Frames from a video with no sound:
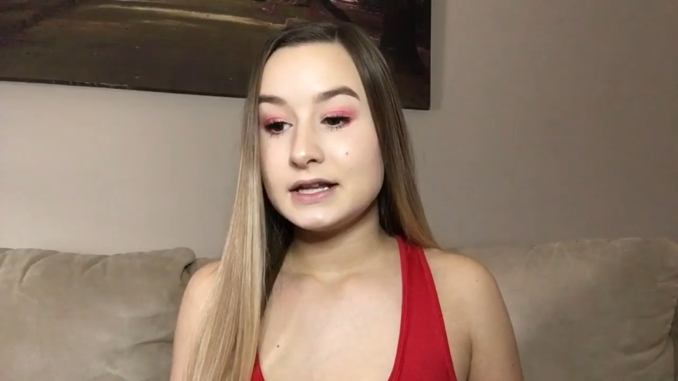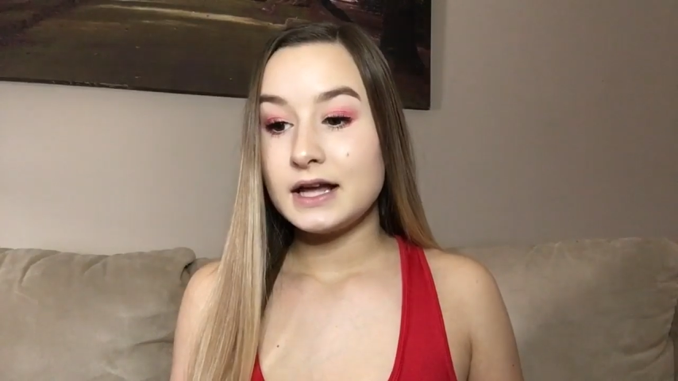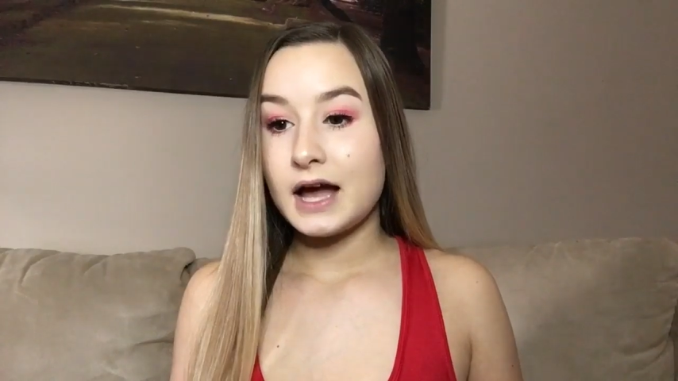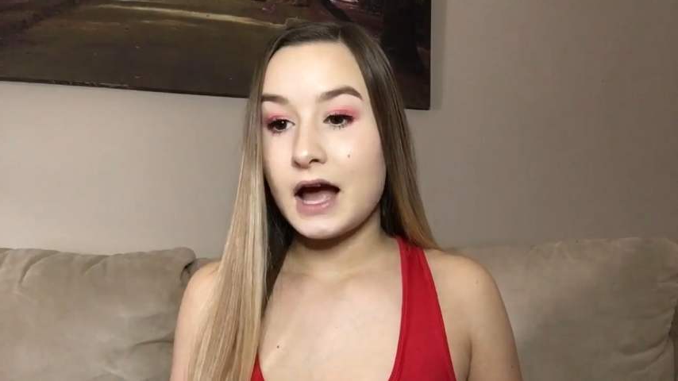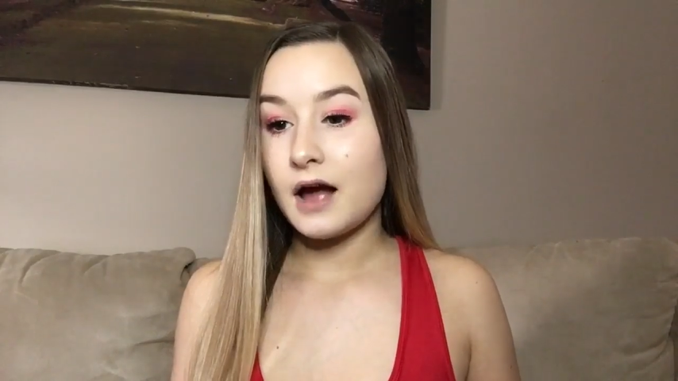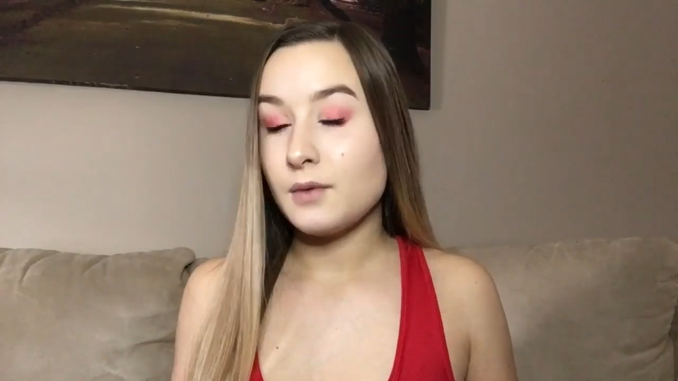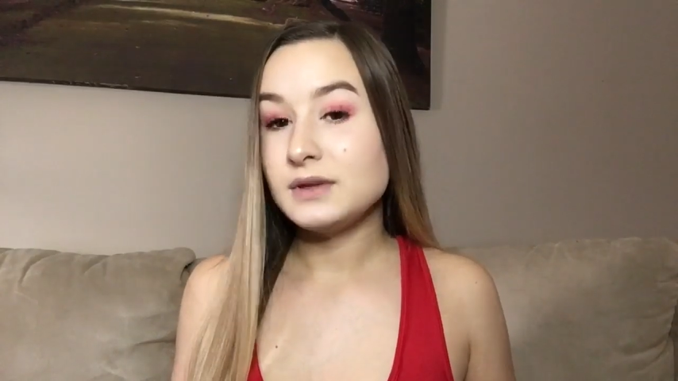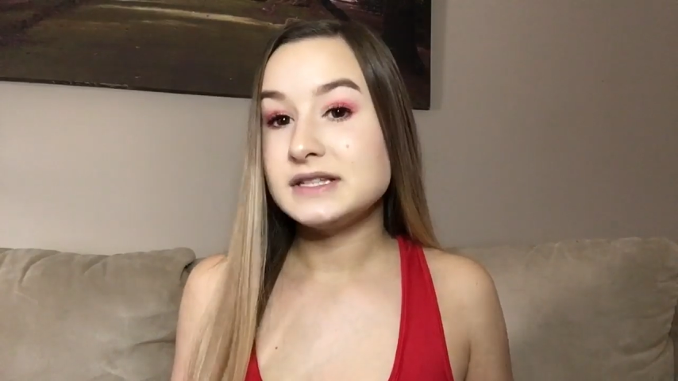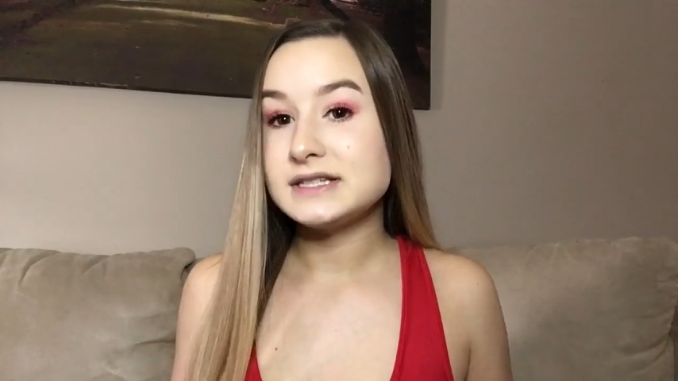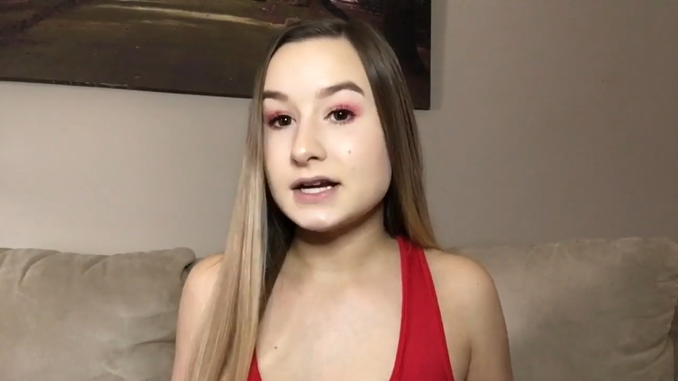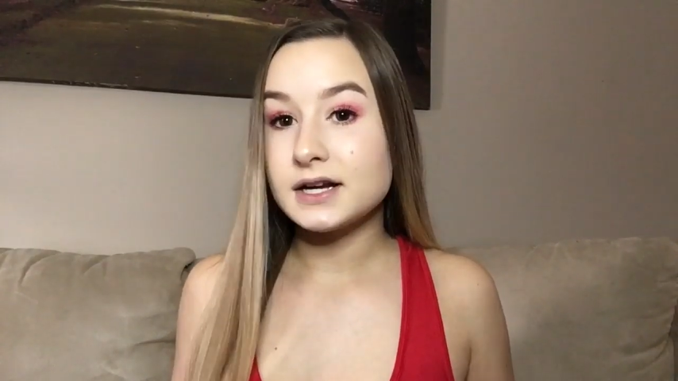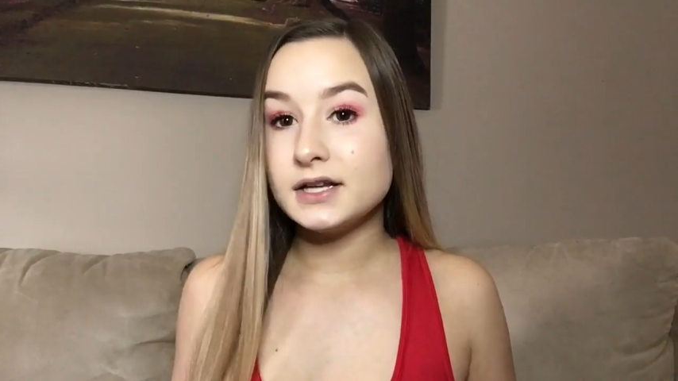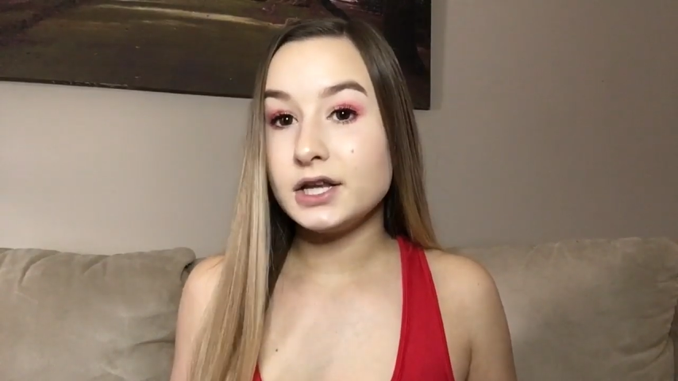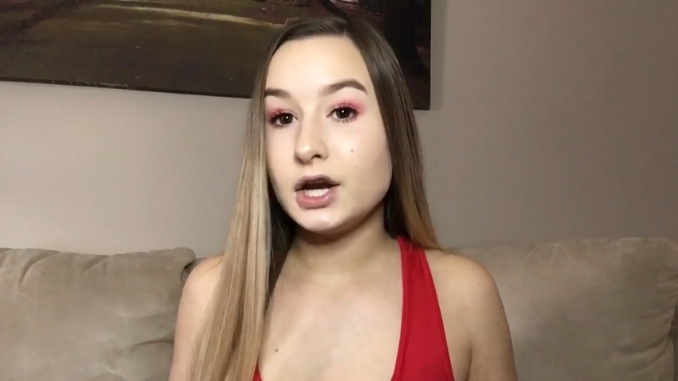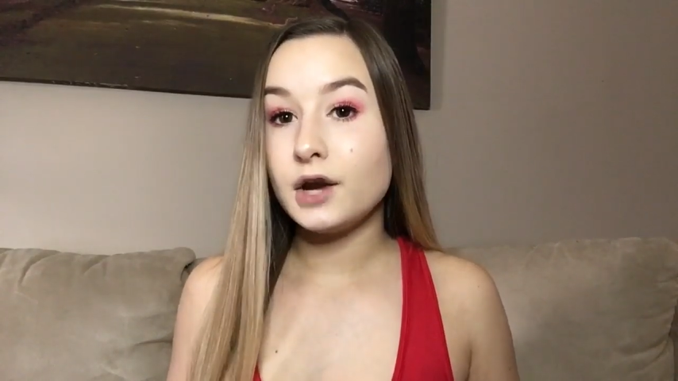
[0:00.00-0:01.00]
I was stuck
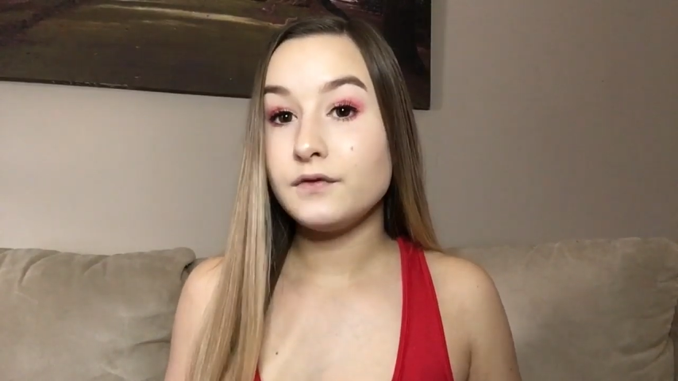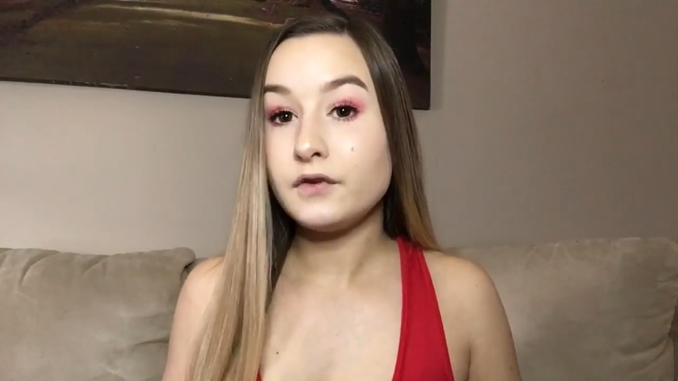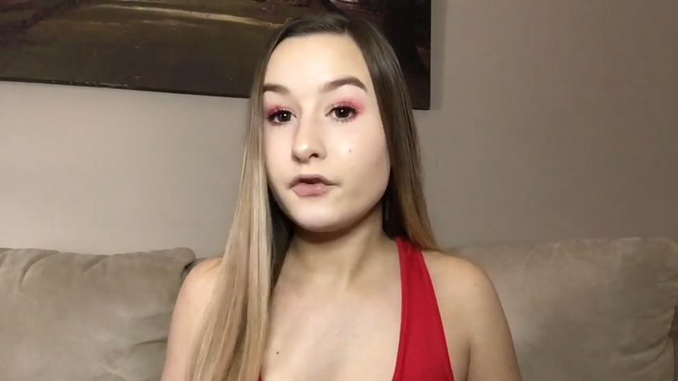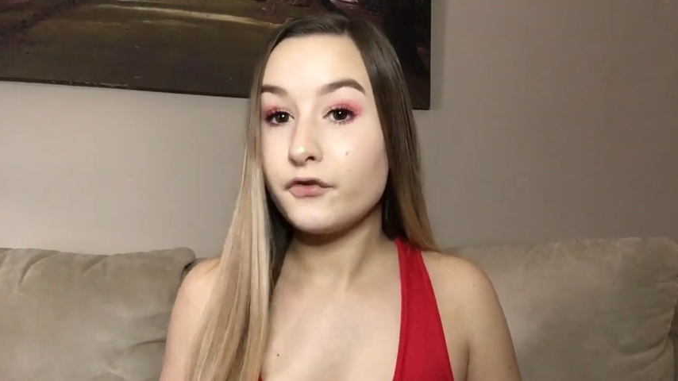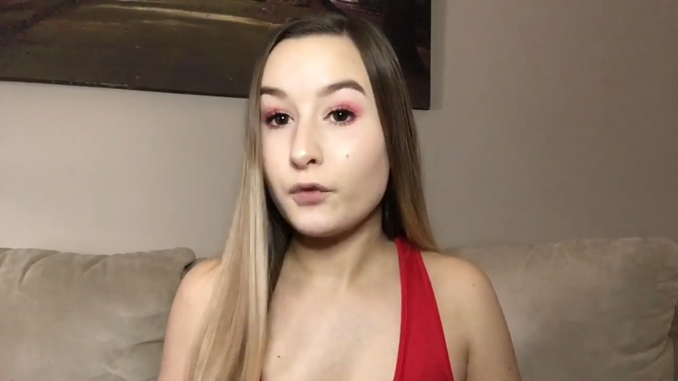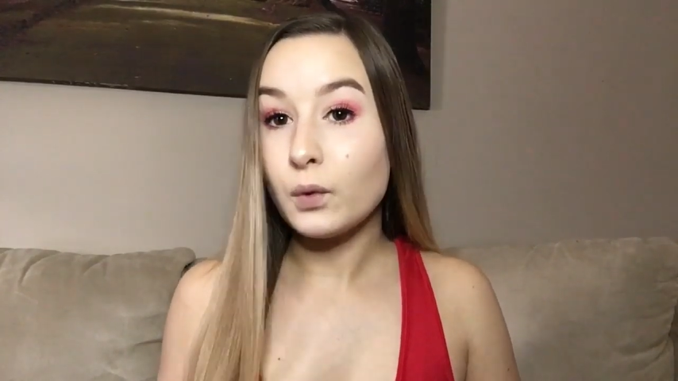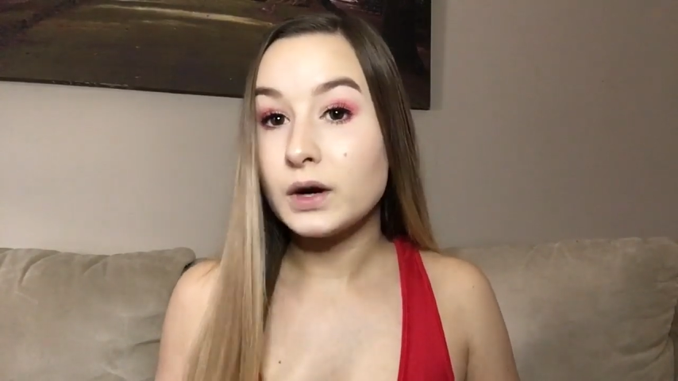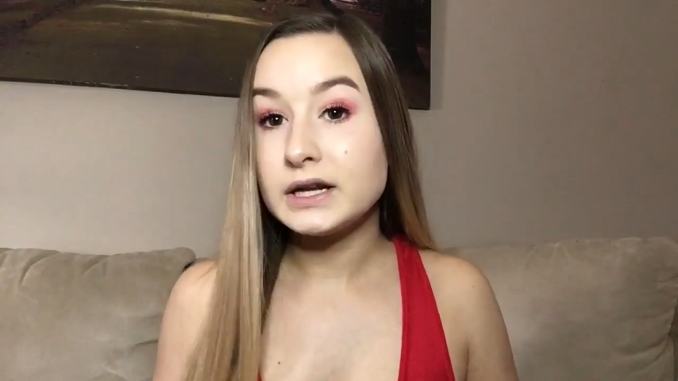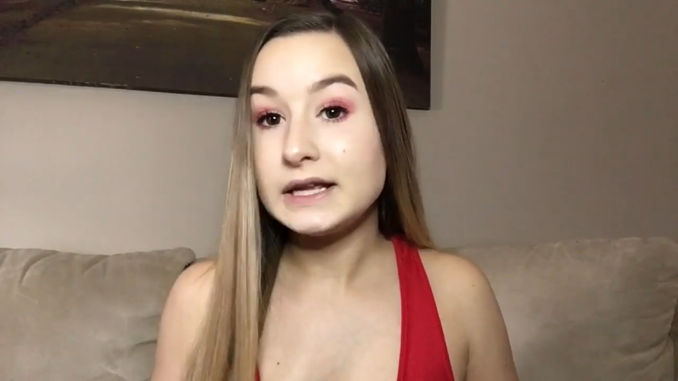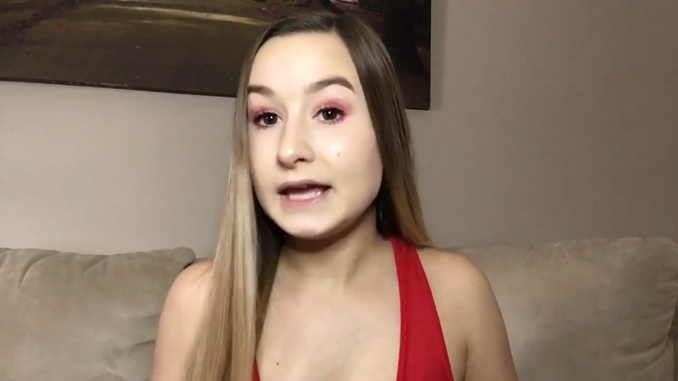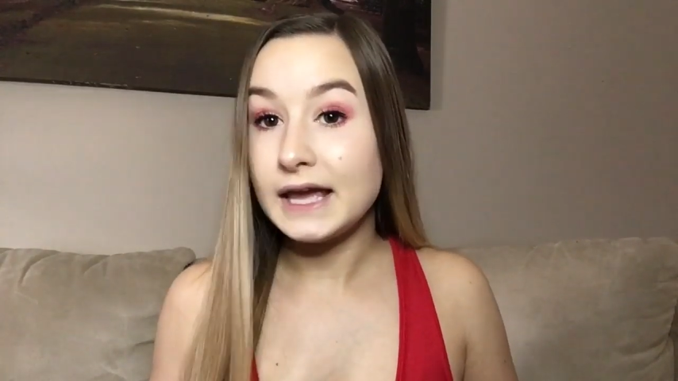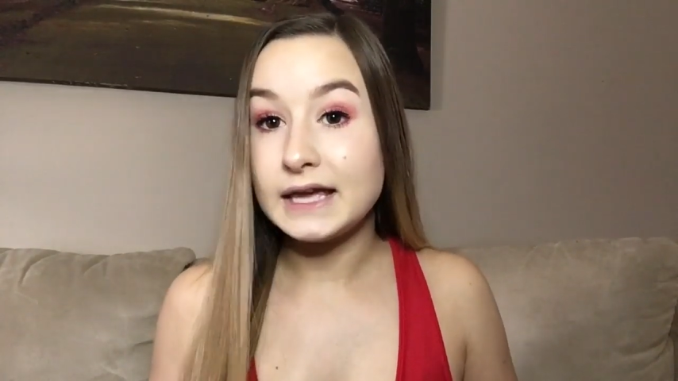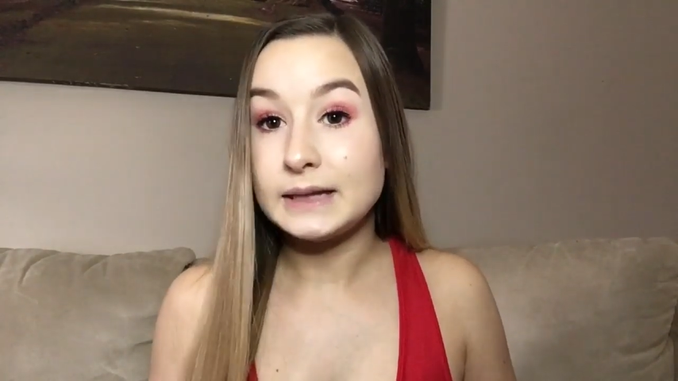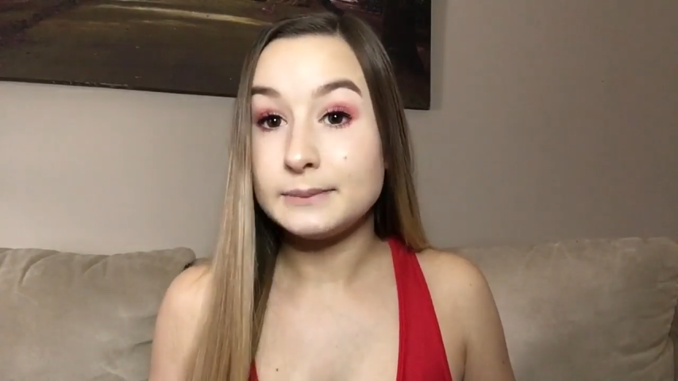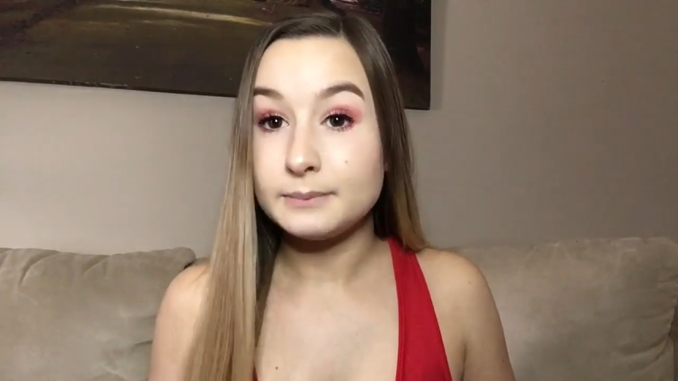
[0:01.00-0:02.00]
in there for
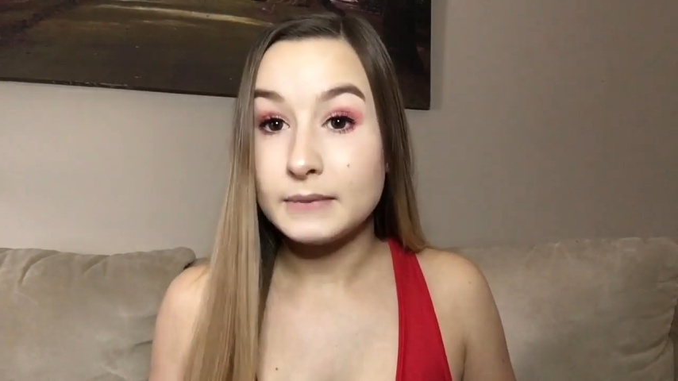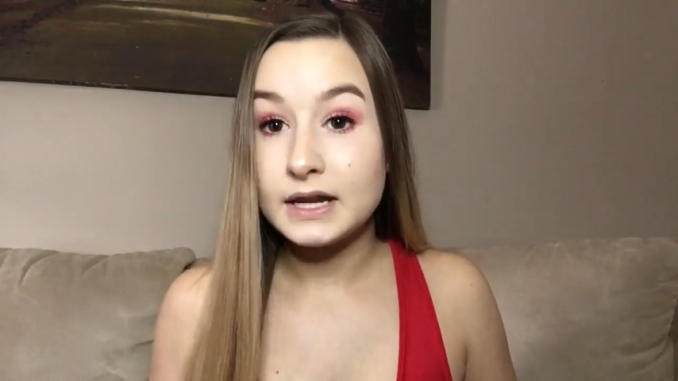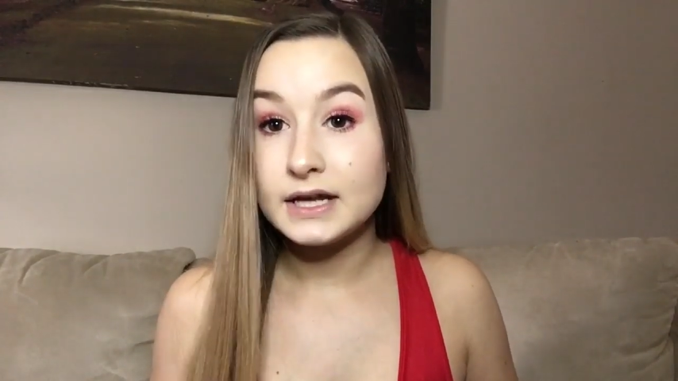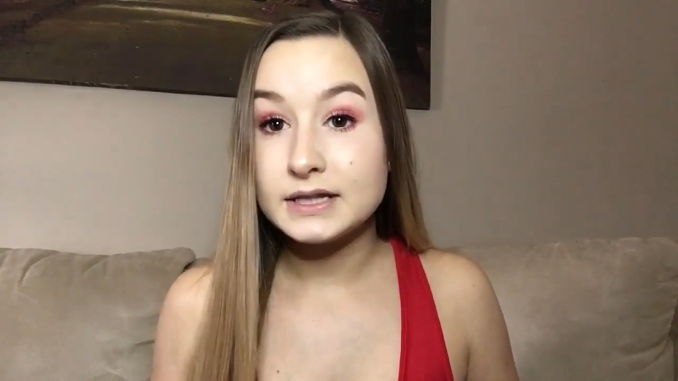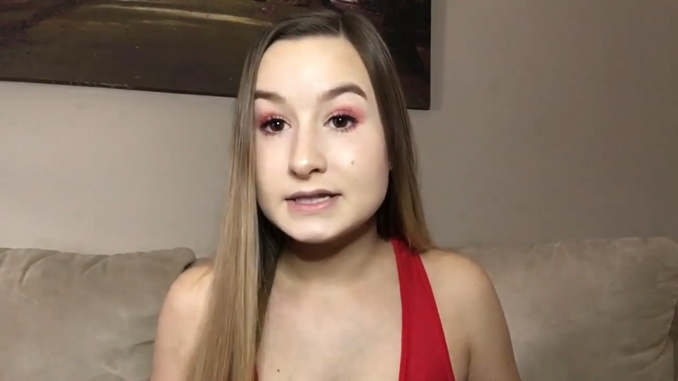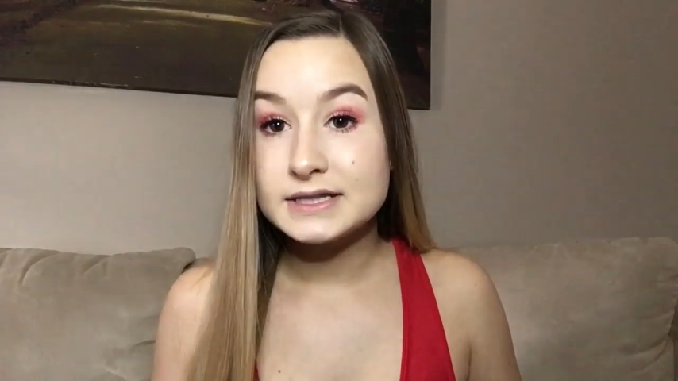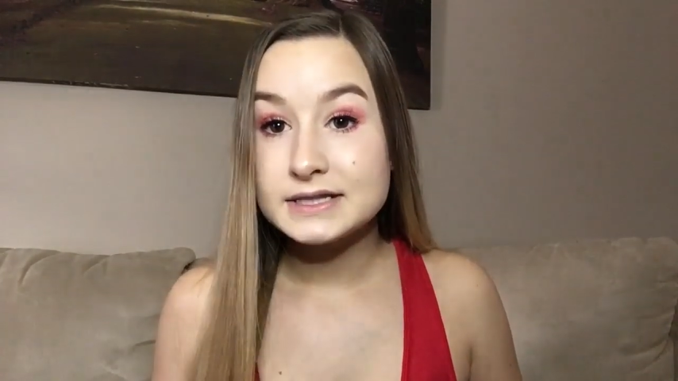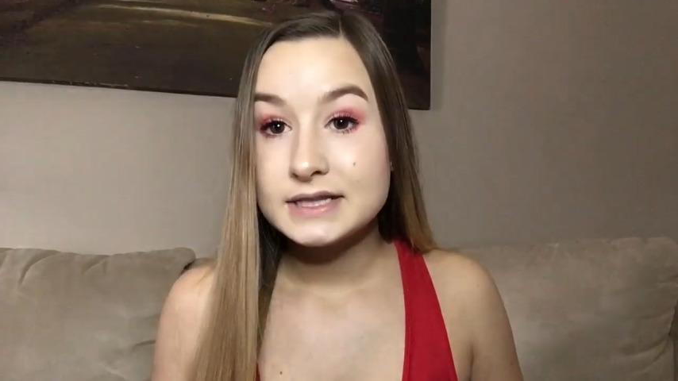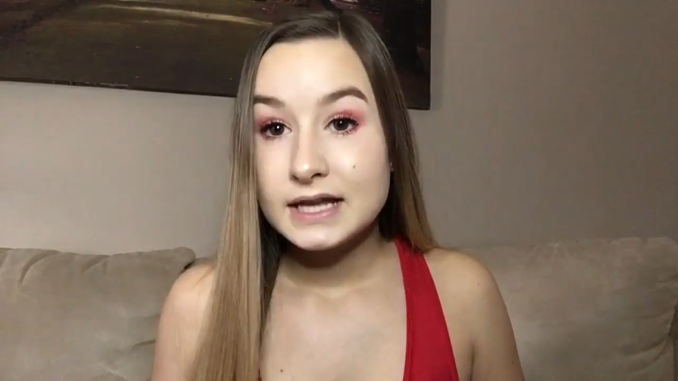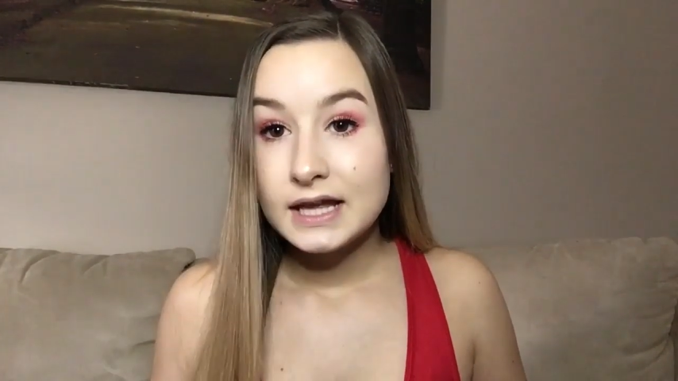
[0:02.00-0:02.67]
48 minutes.